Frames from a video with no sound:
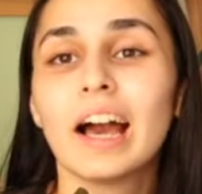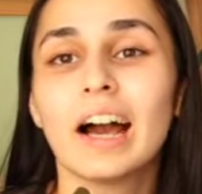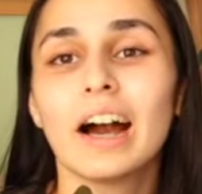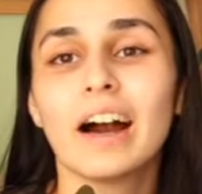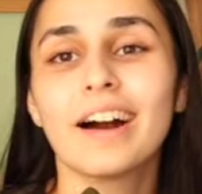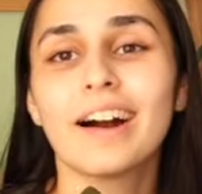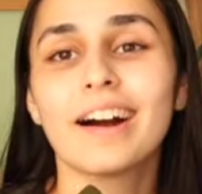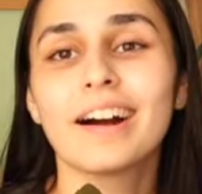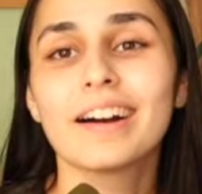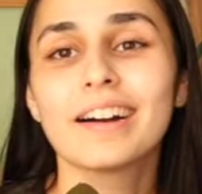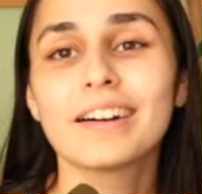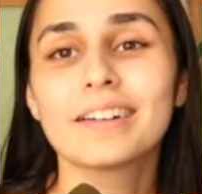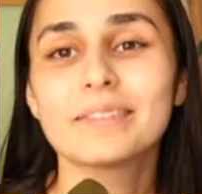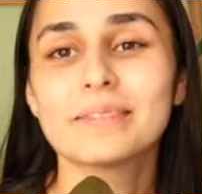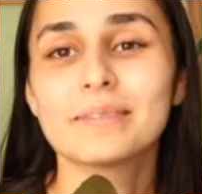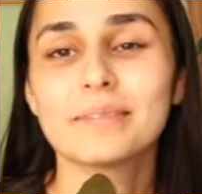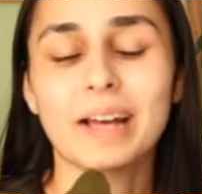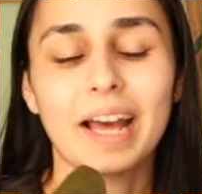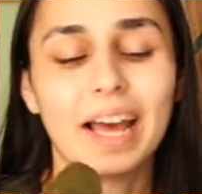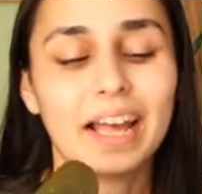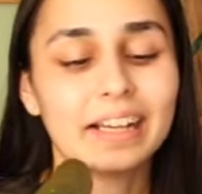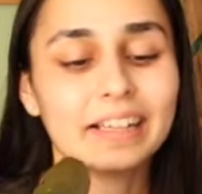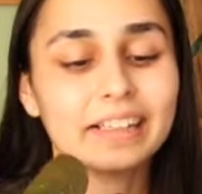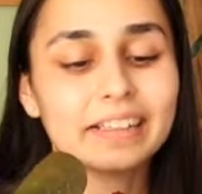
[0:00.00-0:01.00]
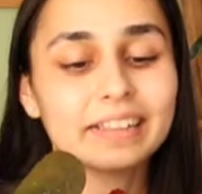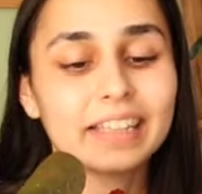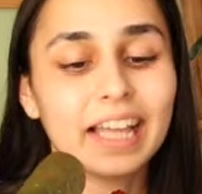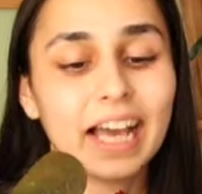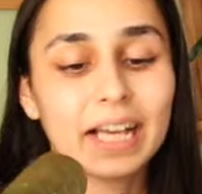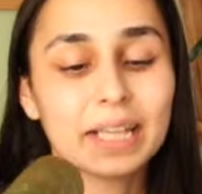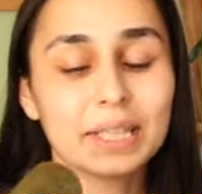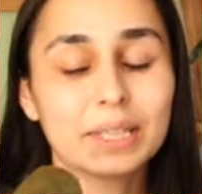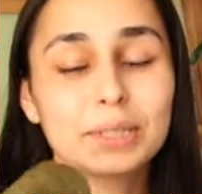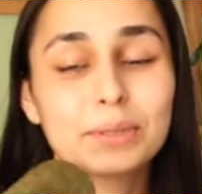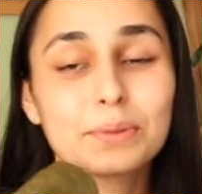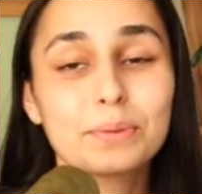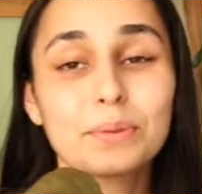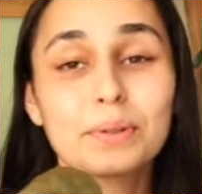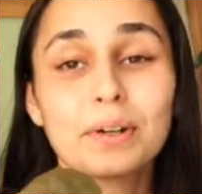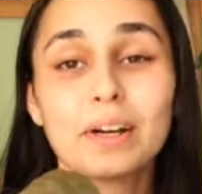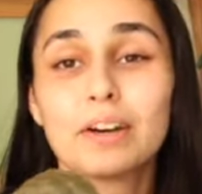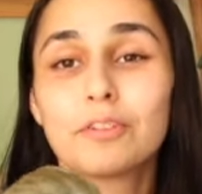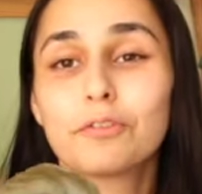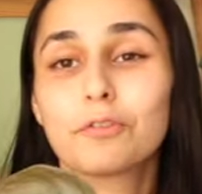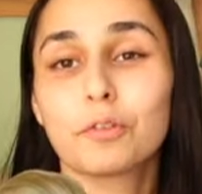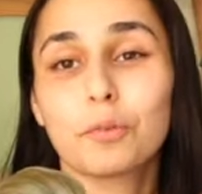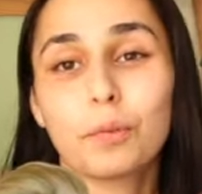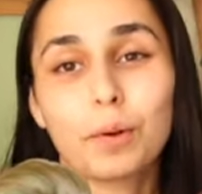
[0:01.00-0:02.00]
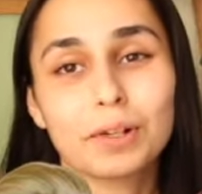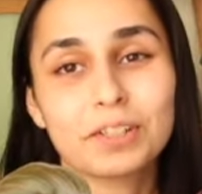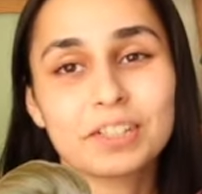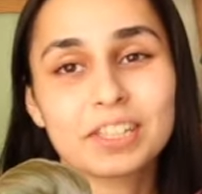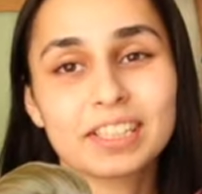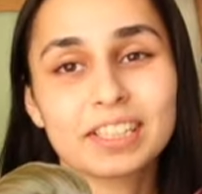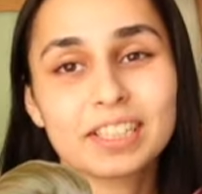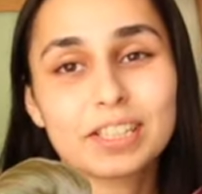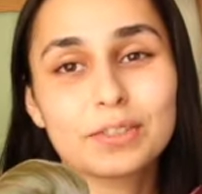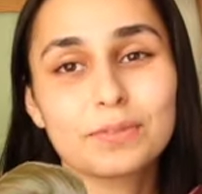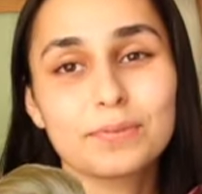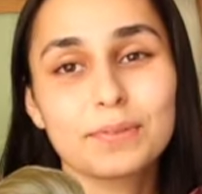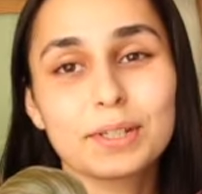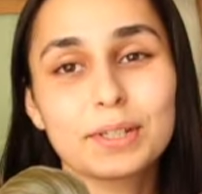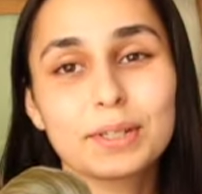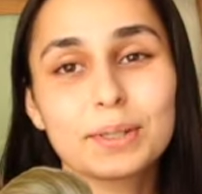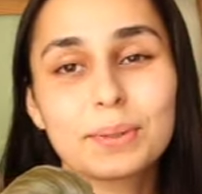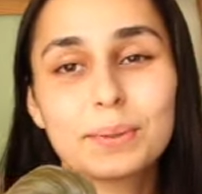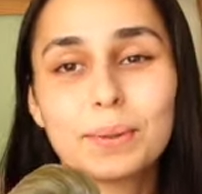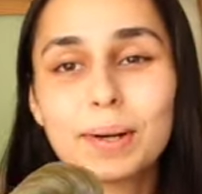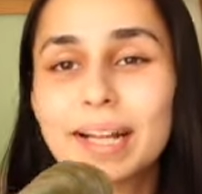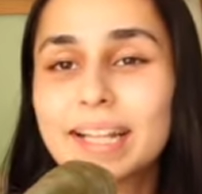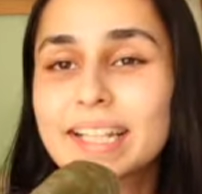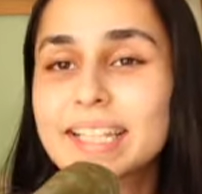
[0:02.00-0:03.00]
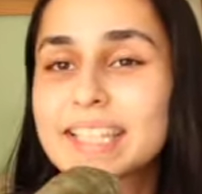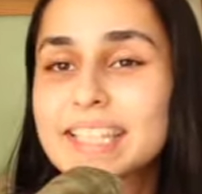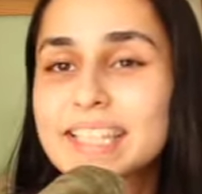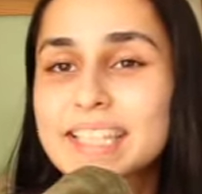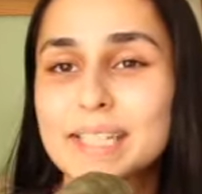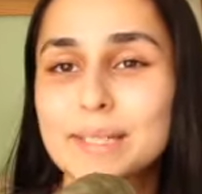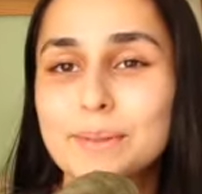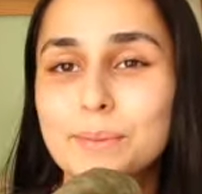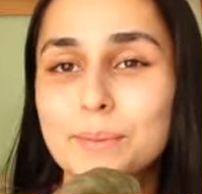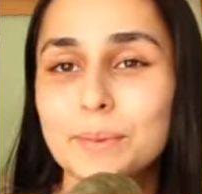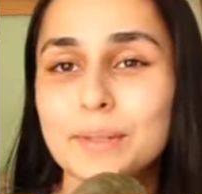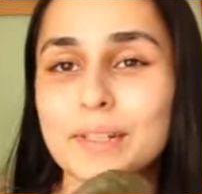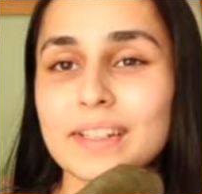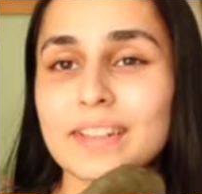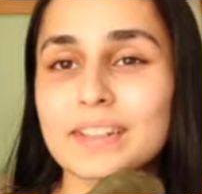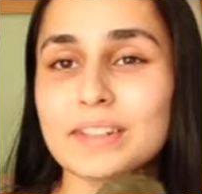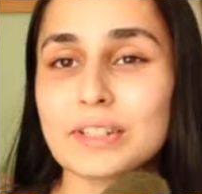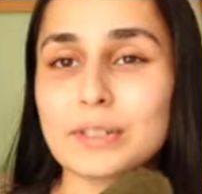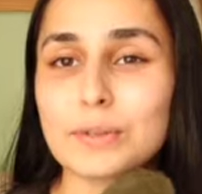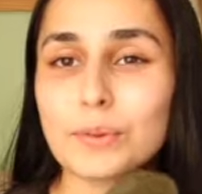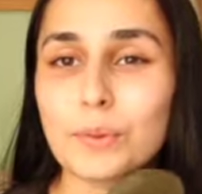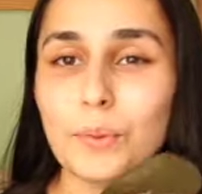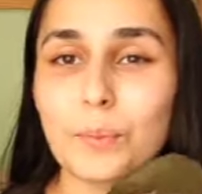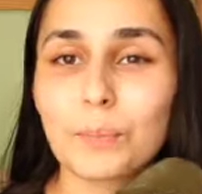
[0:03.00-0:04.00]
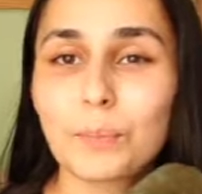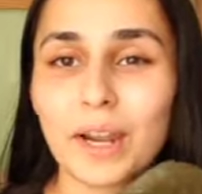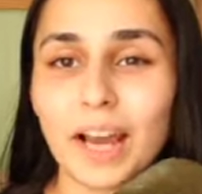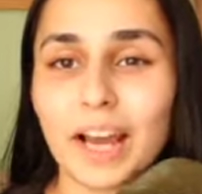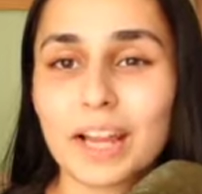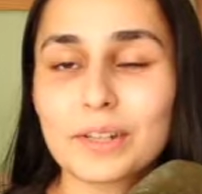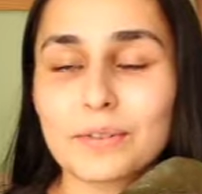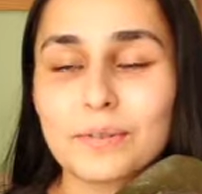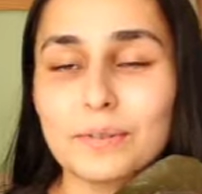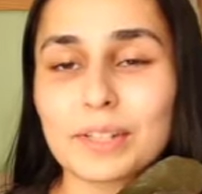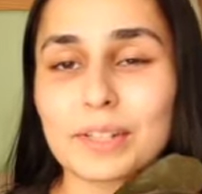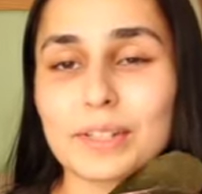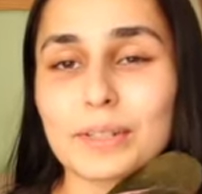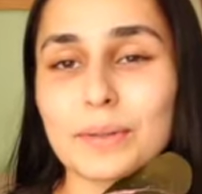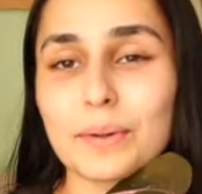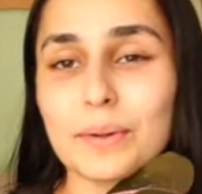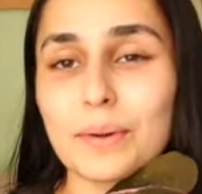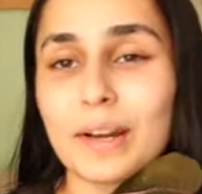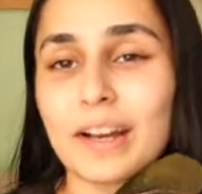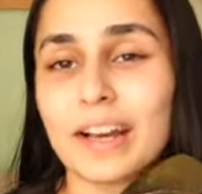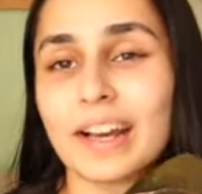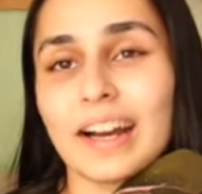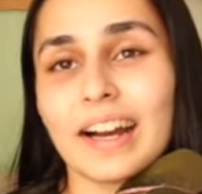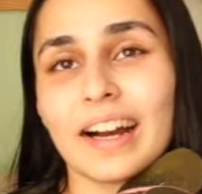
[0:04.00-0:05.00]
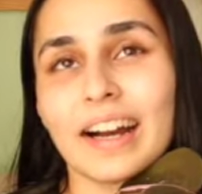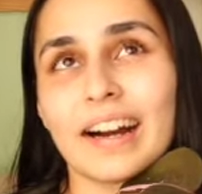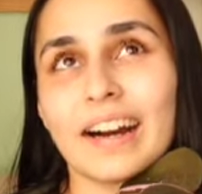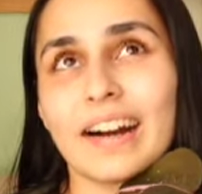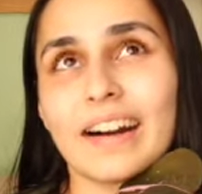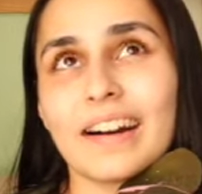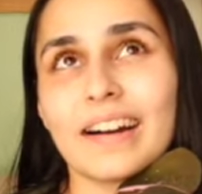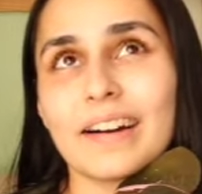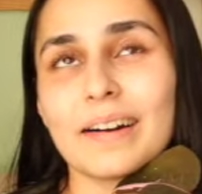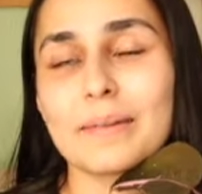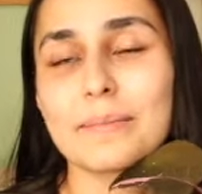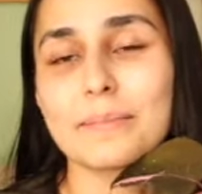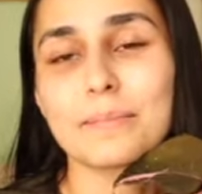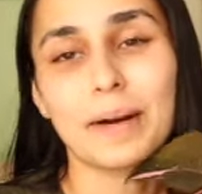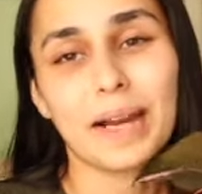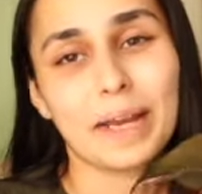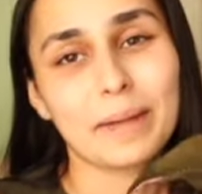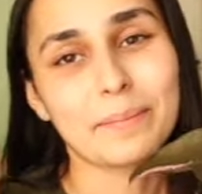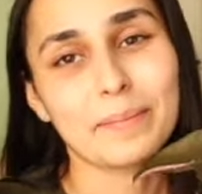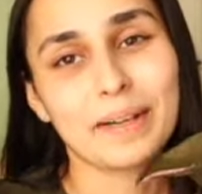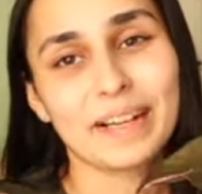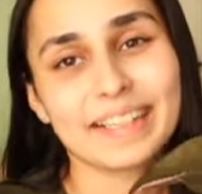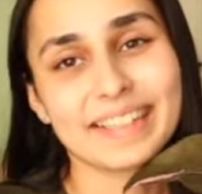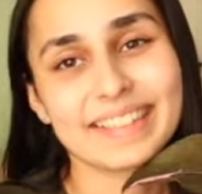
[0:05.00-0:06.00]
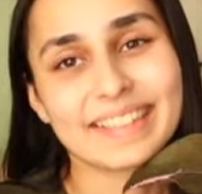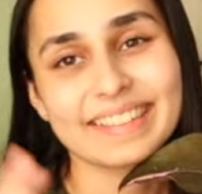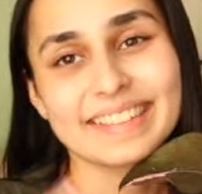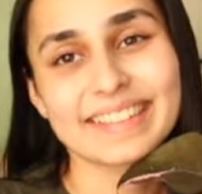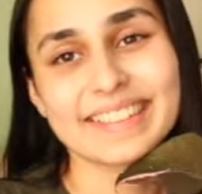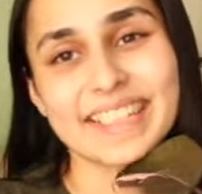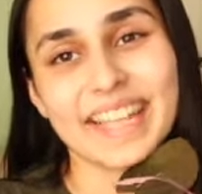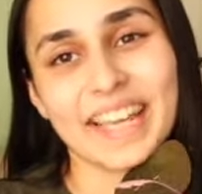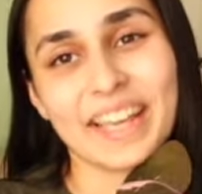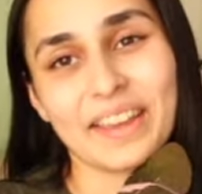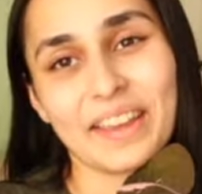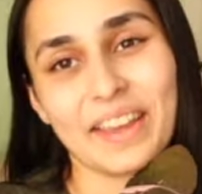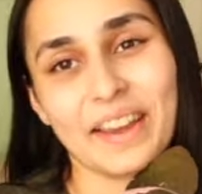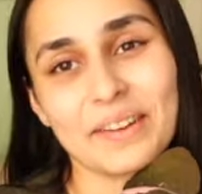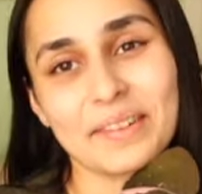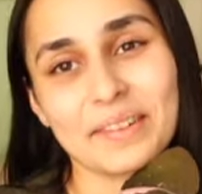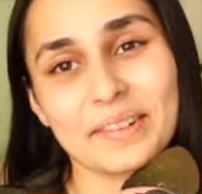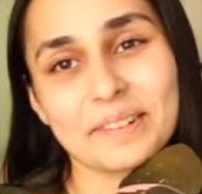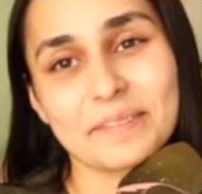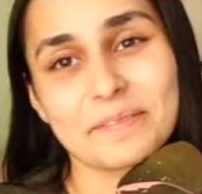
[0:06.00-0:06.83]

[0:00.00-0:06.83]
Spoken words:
And thank you for watching this video. I'll see you in new plant video. Bye bye, take care.